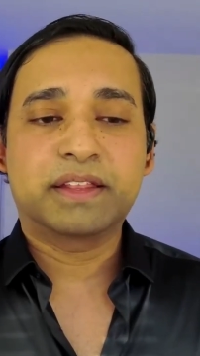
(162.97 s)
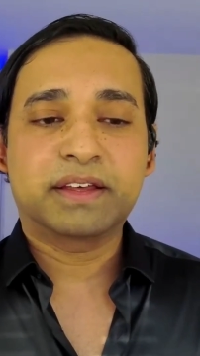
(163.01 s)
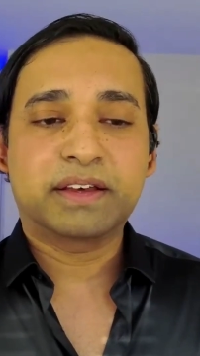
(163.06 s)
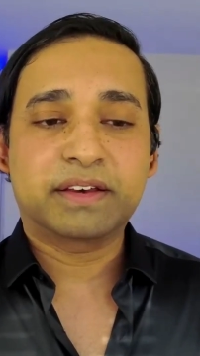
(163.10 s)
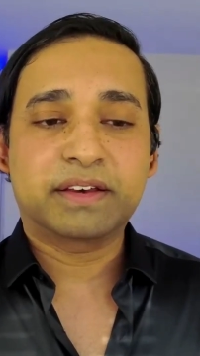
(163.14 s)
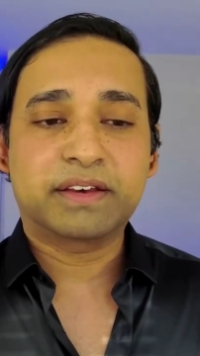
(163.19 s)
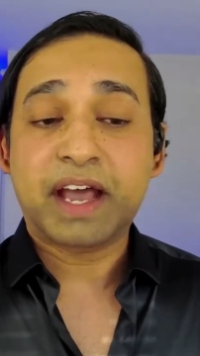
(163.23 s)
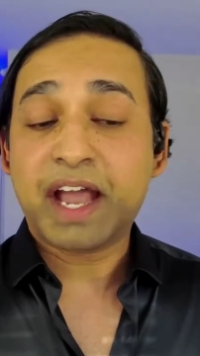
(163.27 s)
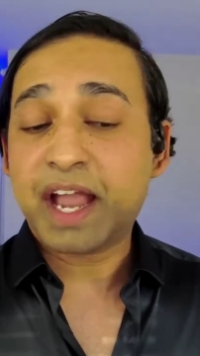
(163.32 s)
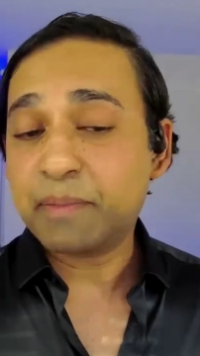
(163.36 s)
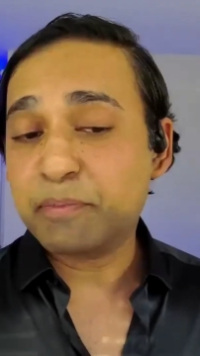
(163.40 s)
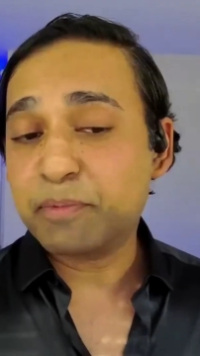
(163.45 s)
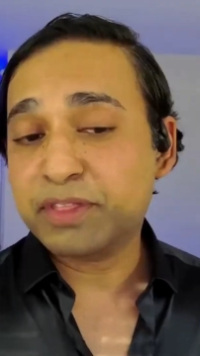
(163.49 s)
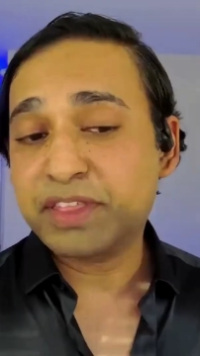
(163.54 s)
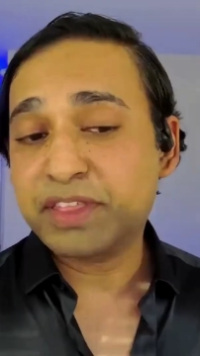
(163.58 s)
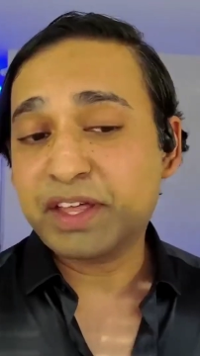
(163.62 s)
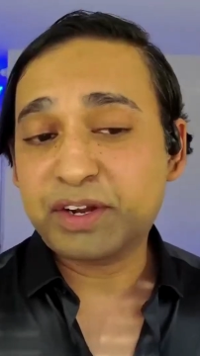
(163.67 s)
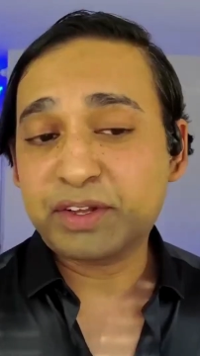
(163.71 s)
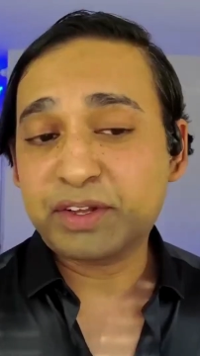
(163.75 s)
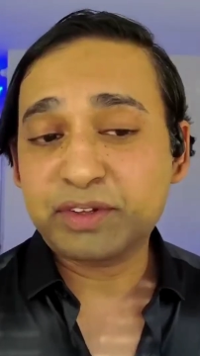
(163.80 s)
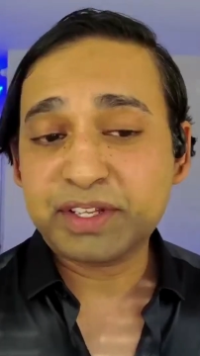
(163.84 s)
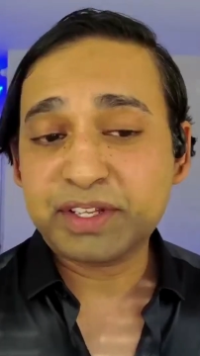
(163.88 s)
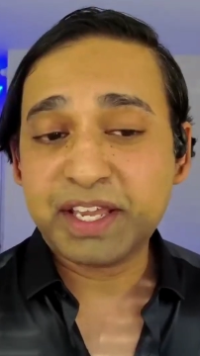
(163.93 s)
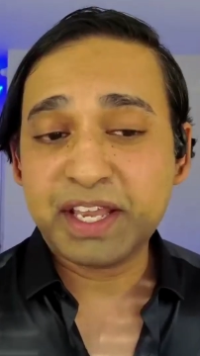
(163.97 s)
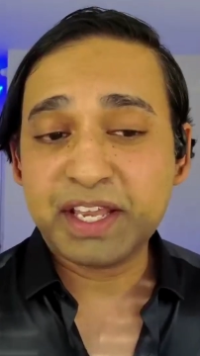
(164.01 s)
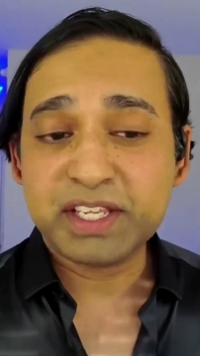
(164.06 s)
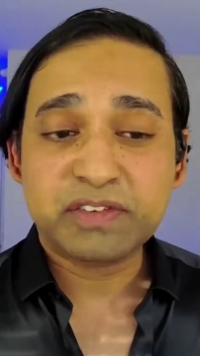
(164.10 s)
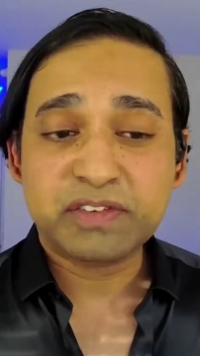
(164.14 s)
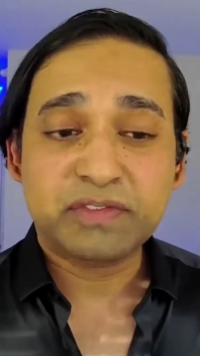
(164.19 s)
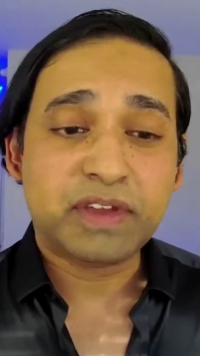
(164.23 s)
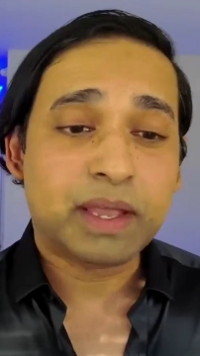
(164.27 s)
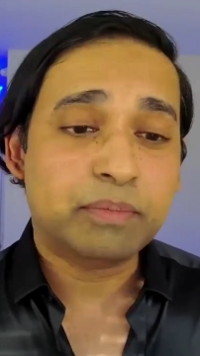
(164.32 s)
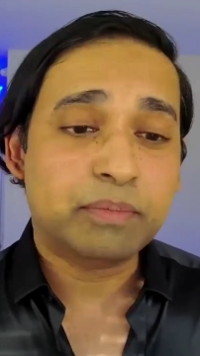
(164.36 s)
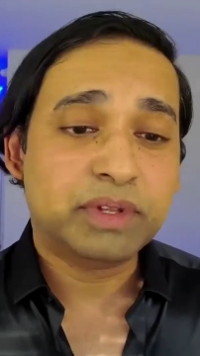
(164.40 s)
the
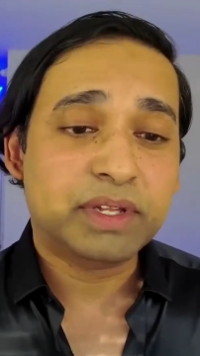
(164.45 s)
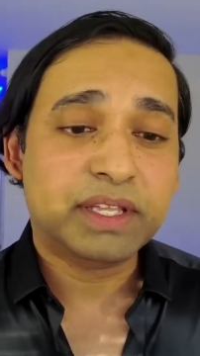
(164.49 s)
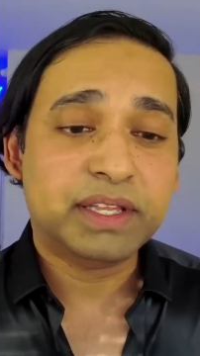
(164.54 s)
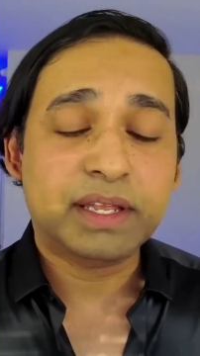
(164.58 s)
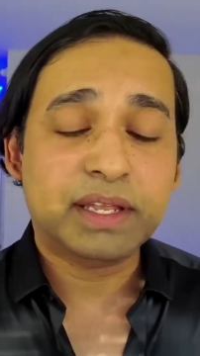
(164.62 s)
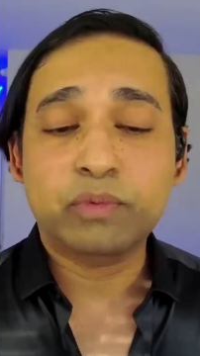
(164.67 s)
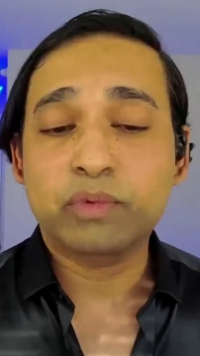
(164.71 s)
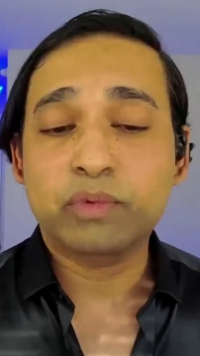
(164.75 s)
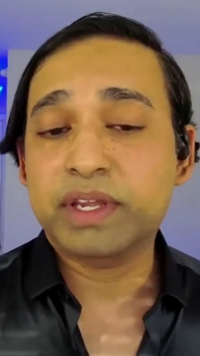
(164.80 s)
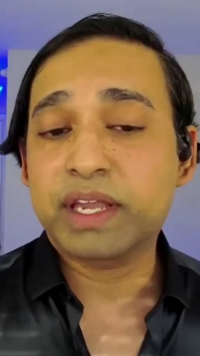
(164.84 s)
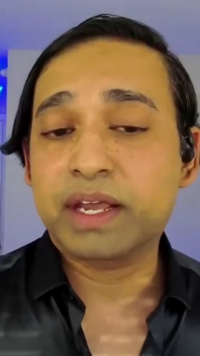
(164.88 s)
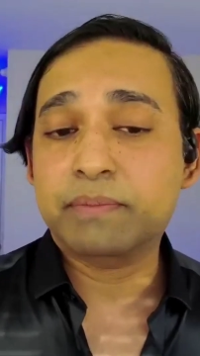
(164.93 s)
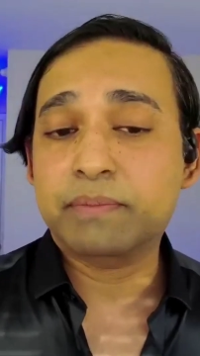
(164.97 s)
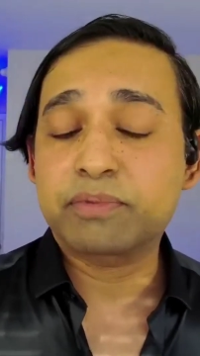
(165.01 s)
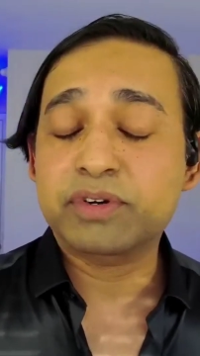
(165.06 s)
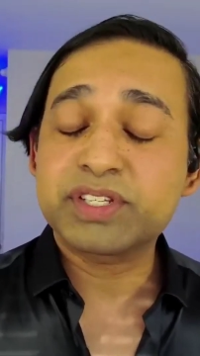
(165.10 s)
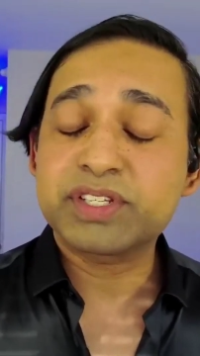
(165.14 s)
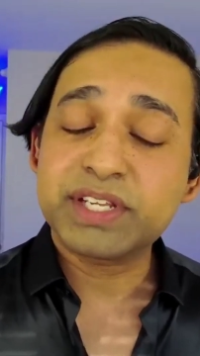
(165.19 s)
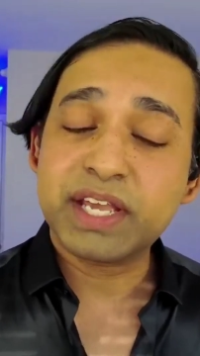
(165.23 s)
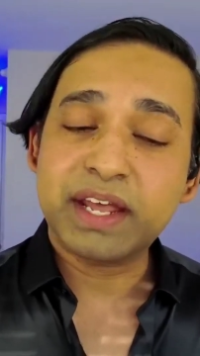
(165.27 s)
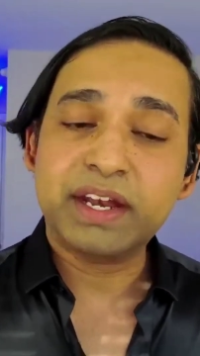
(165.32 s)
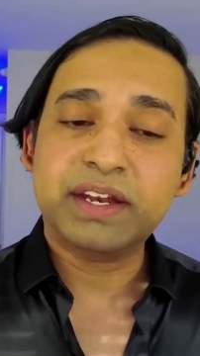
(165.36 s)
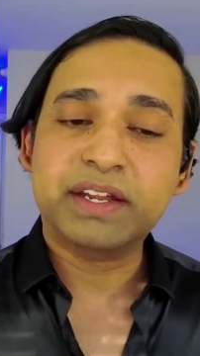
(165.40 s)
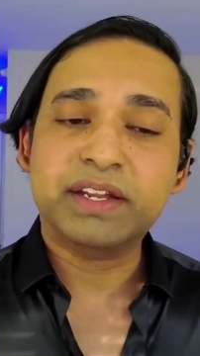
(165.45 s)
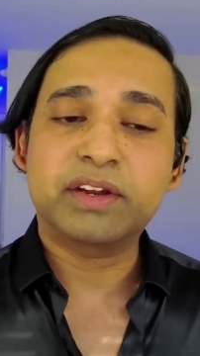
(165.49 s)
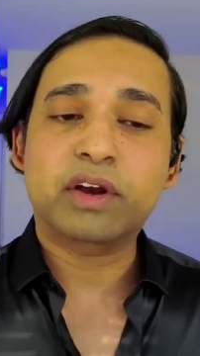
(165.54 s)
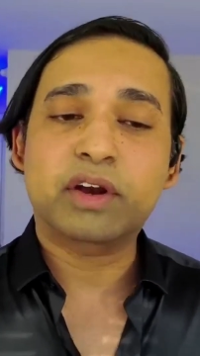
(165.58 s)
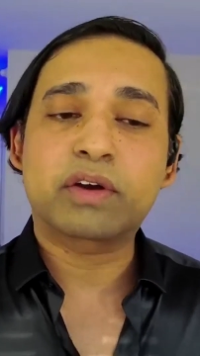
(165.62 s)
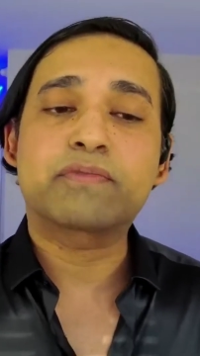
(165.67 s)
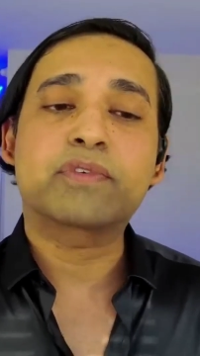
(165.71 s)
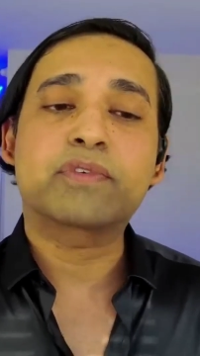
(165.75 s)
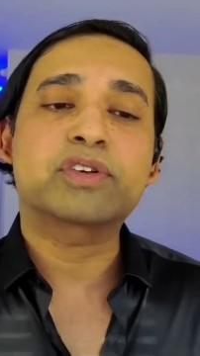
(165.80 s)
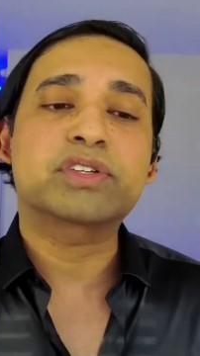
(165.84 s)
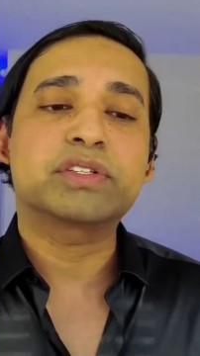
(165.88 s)
hypothetical case of Emily that we had
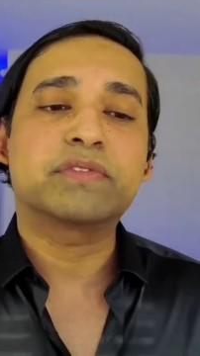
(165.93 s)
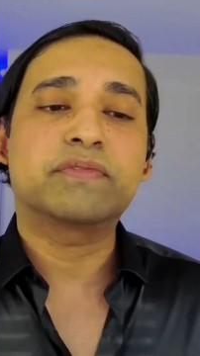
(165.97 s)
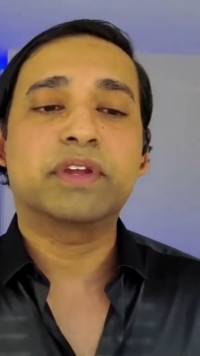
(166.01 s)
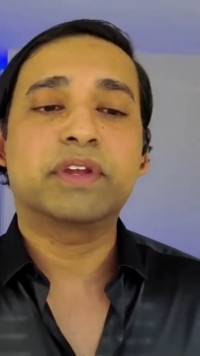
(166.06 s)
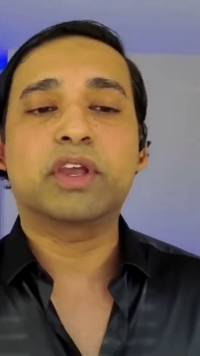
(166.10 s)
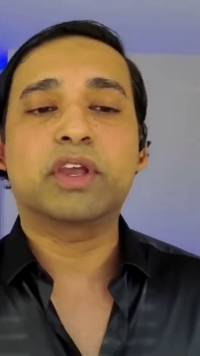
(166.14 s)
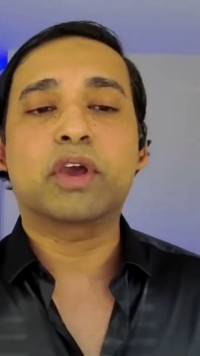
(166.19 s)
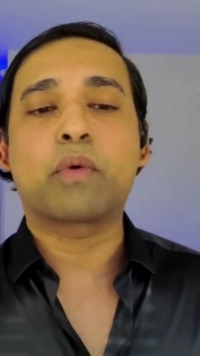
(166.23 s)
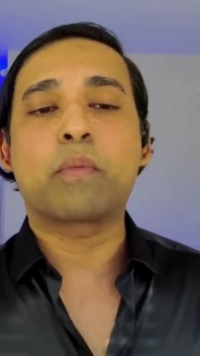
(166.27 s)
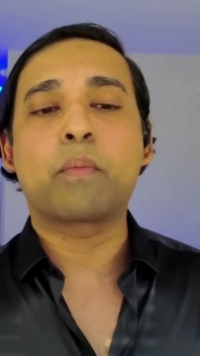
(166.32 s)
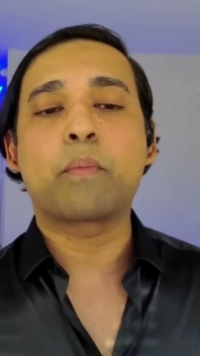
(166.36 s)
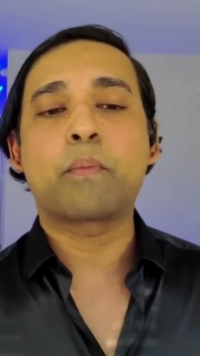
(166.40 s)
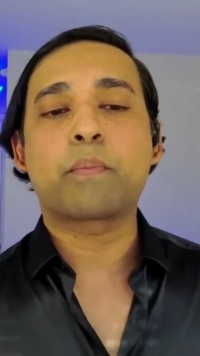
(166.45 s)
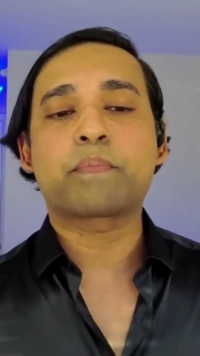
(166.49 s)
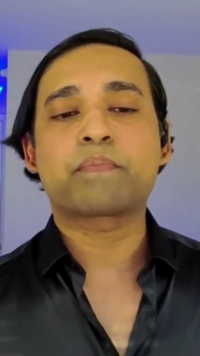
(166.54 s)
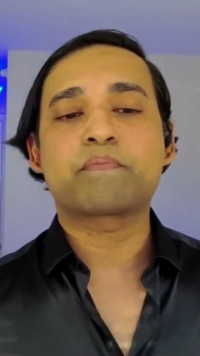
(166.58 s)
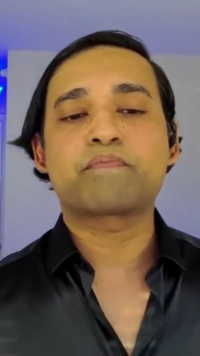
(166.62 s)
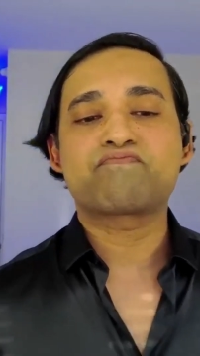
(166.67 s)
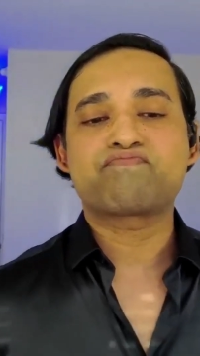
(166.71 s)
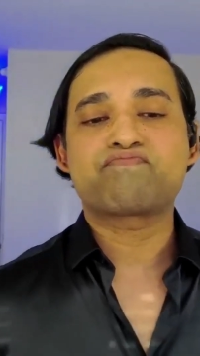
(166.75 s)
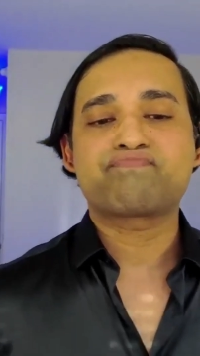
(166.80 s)
presented in our first video.